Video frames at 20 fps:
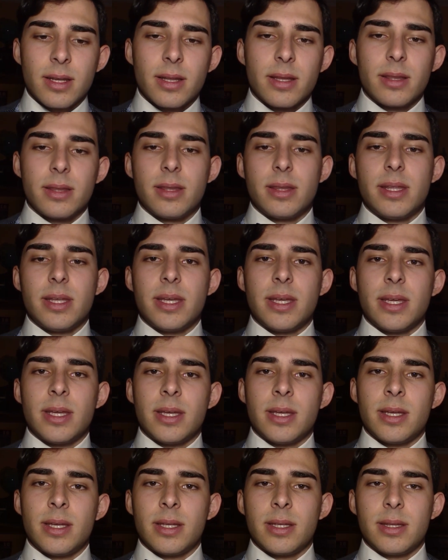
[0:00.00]

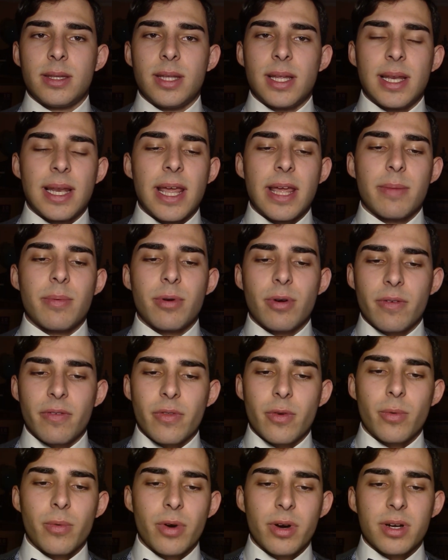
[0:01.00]
the labor of
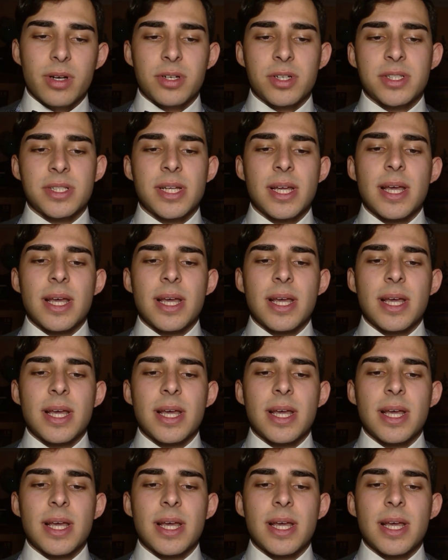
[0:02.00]
the workers,